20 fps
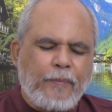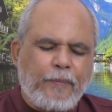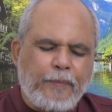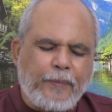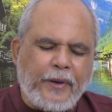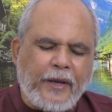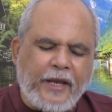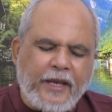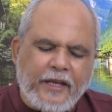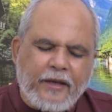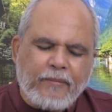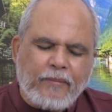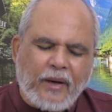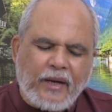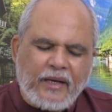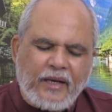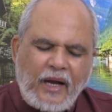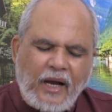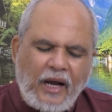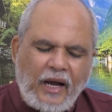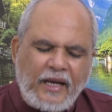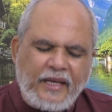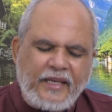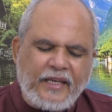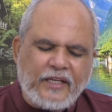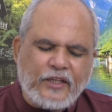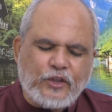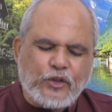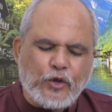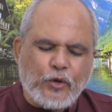Paying my
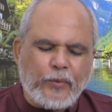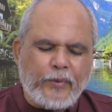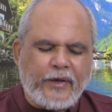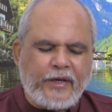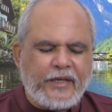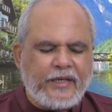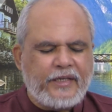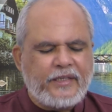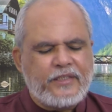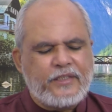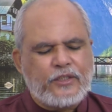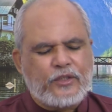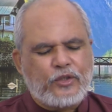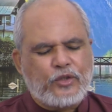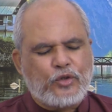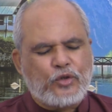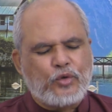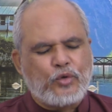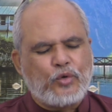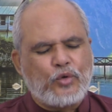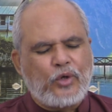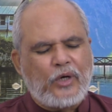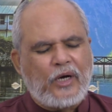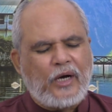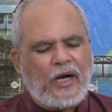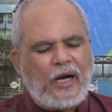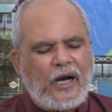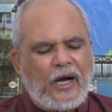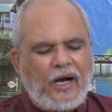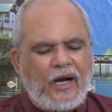highest obedience to
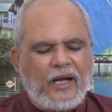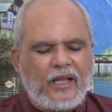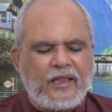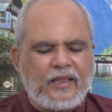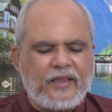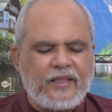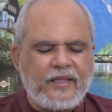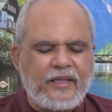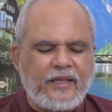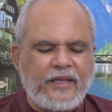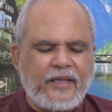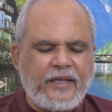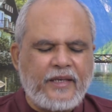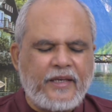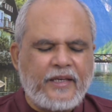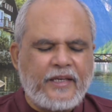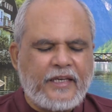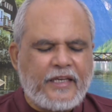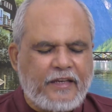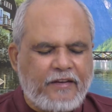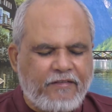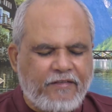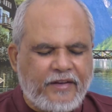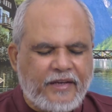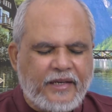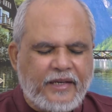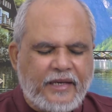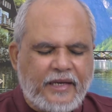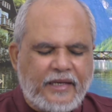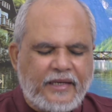all the
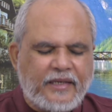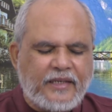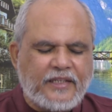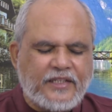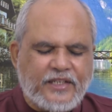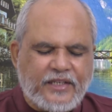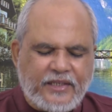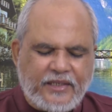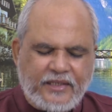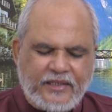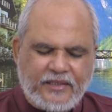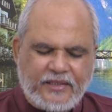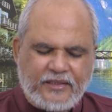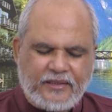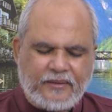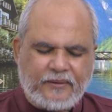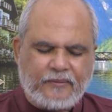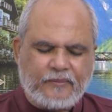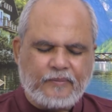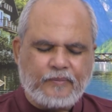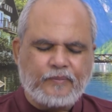giving energies